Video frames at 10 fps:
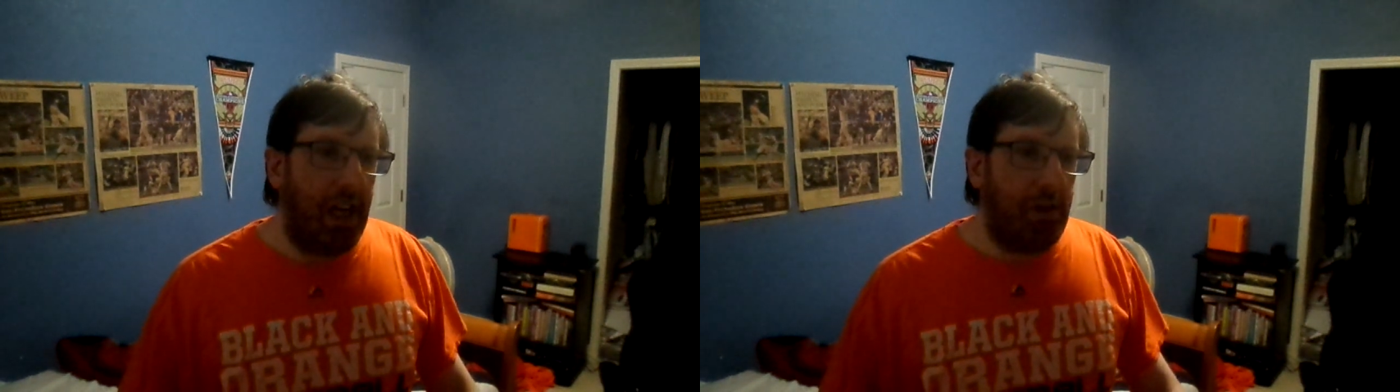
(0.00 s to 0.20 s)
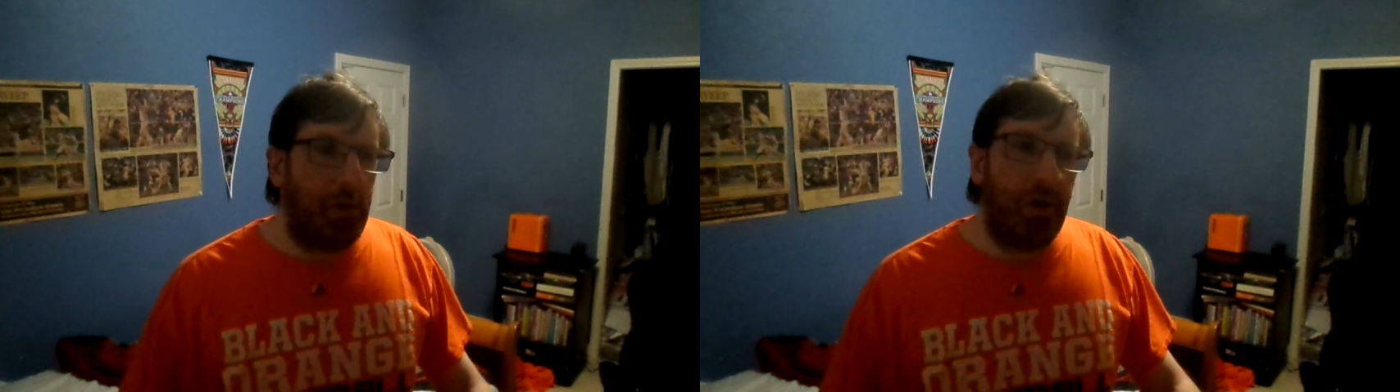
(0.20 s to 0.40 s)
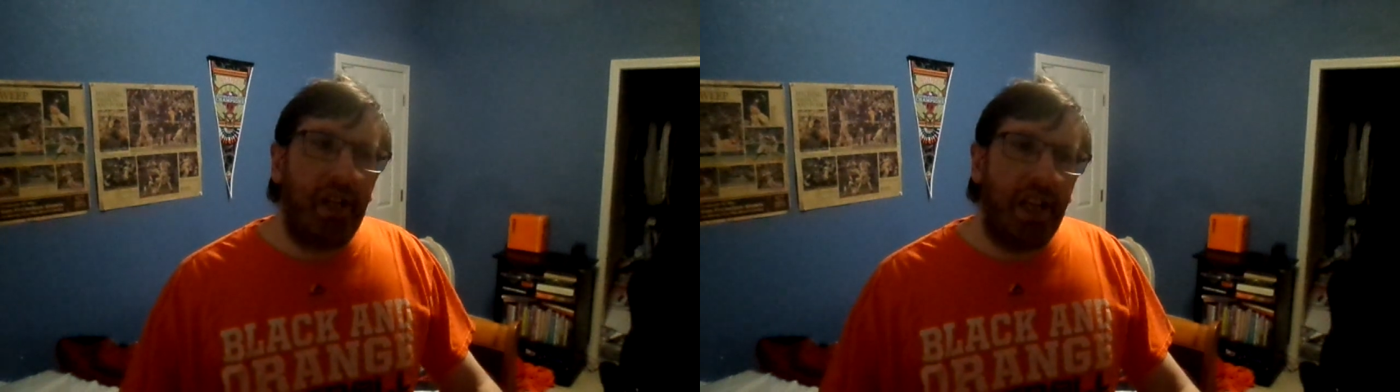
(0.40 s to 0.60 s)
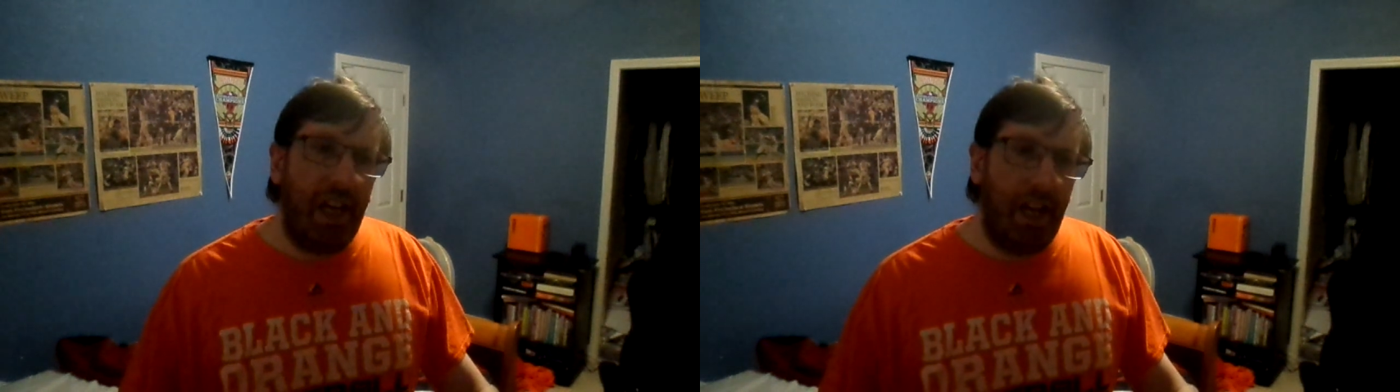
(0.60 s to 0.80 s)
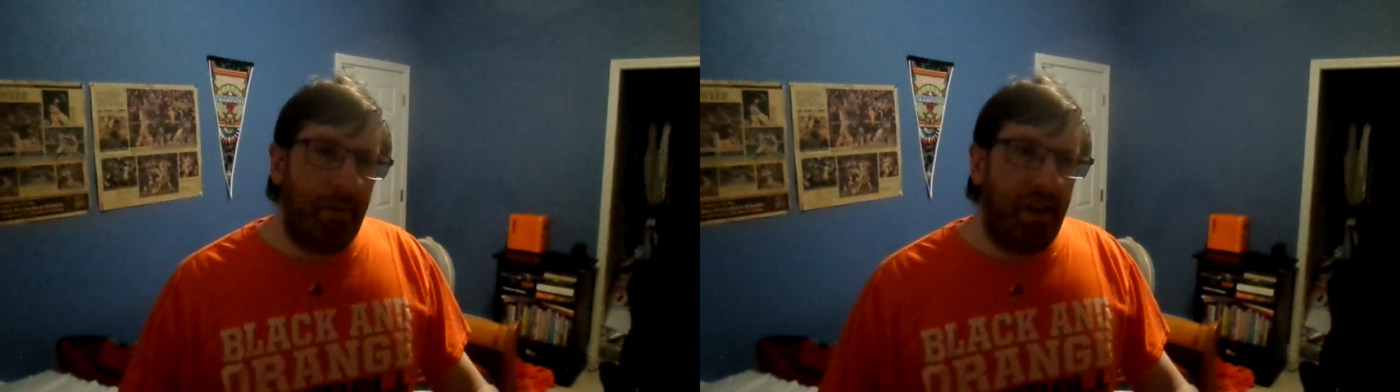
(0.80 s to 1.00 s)
I don't want to get
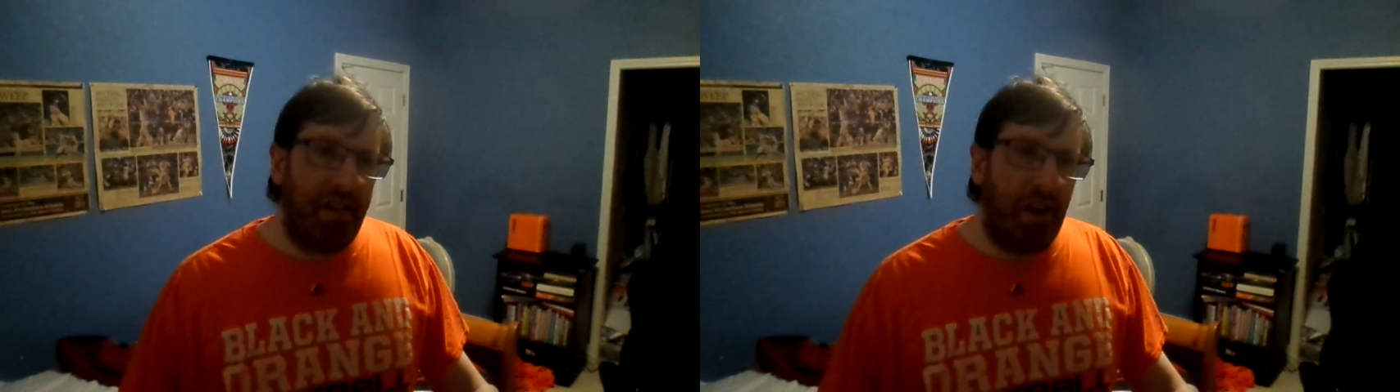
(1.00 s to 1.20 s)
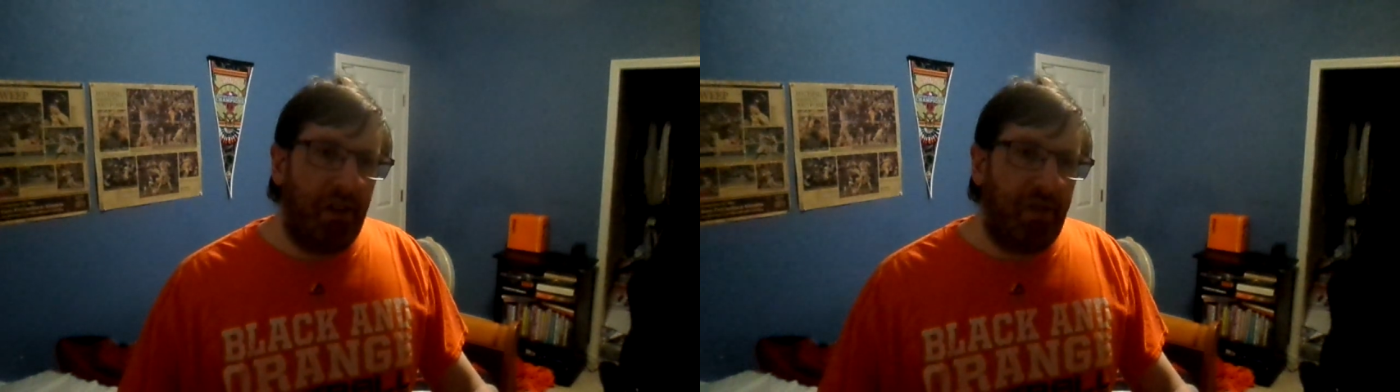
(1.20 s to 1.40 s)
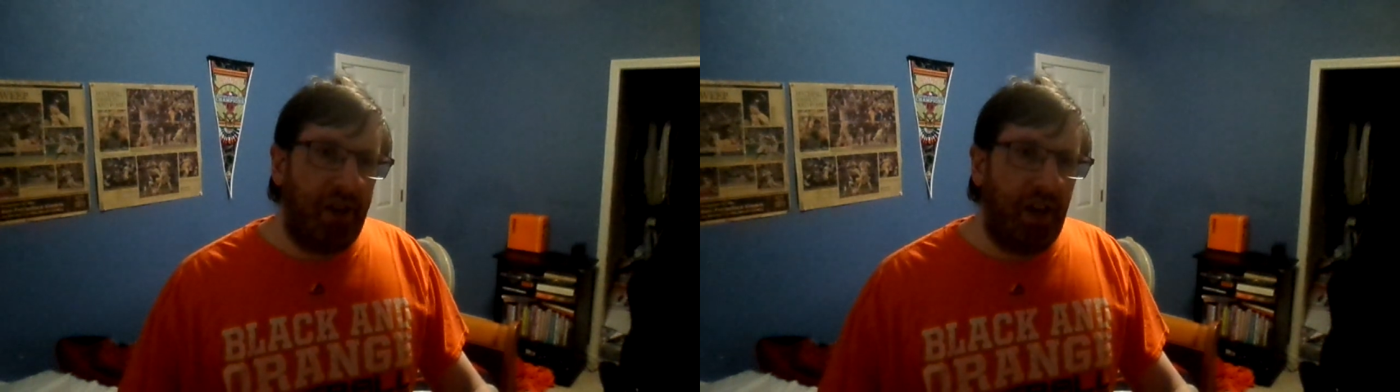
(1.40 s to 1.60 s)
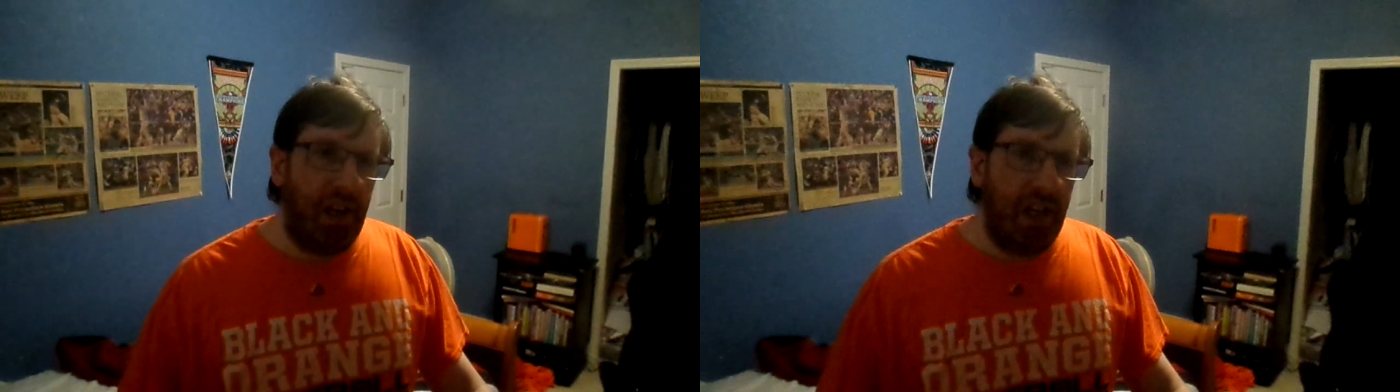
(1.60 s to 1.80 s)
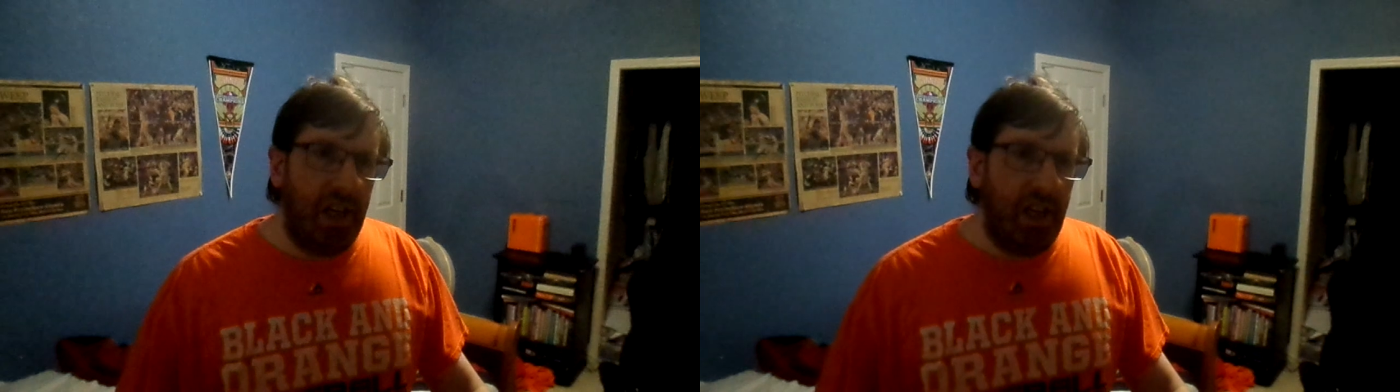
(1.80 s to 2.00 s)
ahead of myself here.